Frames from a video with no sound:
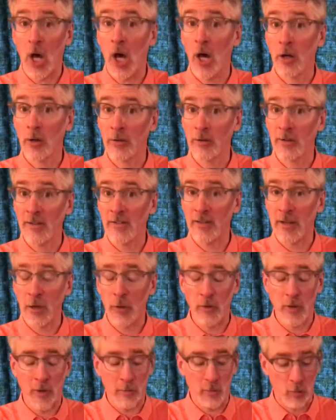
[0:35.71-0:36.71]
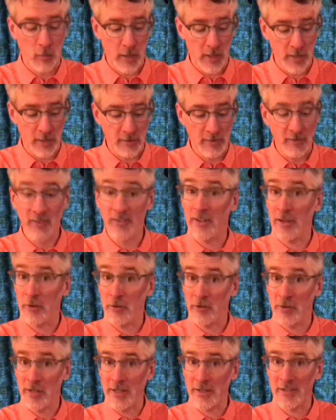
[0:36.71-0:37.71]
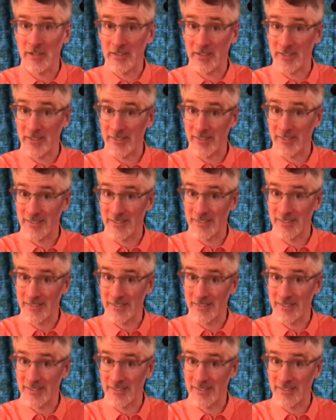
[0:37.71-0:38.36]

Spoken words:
Ugly sound number 1 sounds like this. Try